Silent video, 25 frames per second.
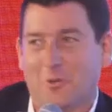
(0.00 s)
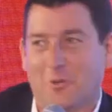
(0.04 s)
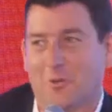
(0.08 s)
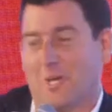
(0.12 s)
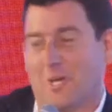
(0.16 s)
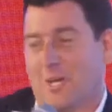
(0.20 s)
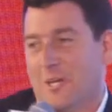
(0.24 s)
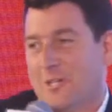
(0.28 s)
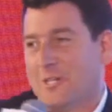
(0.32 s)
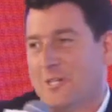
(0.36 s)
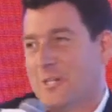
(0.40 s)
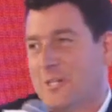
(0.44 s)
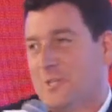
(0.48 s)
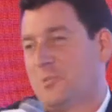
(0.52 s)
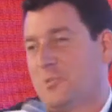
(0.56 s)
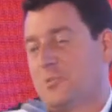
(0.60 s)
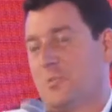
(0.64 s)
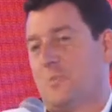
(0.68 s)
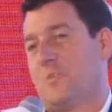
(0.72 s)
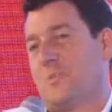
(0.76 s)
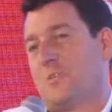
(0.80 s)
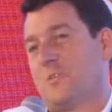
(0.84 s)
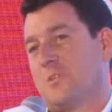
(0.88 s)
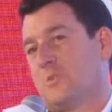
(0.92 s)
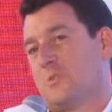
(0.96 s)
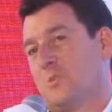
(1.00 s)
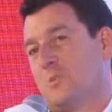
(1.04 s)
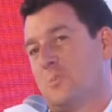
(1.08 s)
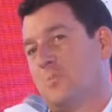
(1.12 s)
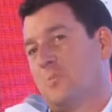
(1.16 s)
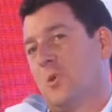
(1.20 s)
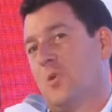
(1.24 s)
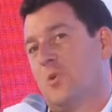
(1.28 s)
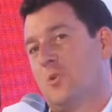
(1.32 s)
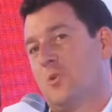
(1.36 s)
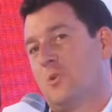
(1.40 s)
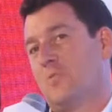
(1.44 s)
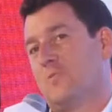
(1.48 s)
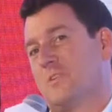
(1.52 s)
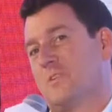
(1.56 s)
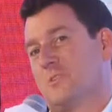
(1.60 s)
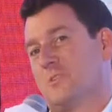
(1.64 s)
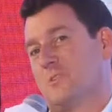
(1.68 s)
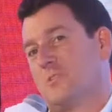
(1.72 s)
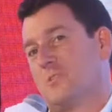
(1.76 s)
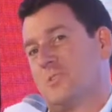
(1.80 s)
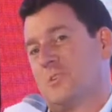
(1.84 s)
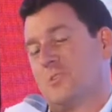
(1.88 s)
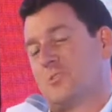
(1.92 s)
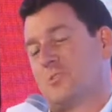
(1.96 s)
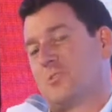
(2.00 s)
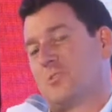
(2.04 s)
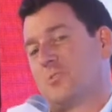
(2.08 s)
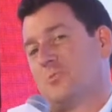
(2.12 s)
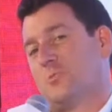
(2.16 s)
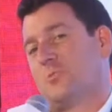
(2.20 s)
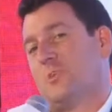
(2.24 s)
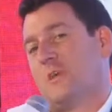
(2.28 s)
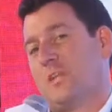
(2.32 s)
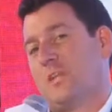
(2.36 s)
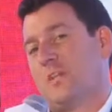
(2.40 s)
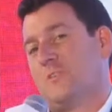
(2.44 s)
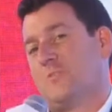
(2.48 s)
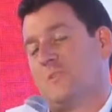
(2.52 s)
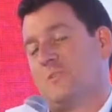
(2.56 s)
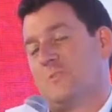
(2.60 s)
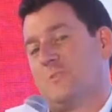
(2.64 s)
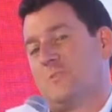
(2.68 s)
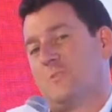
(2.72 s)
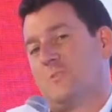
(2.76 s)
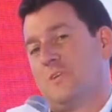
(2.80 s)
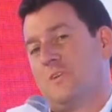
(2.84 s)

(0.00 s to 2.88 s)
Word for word: okay, I need something that's emotive, it's, it's creative, it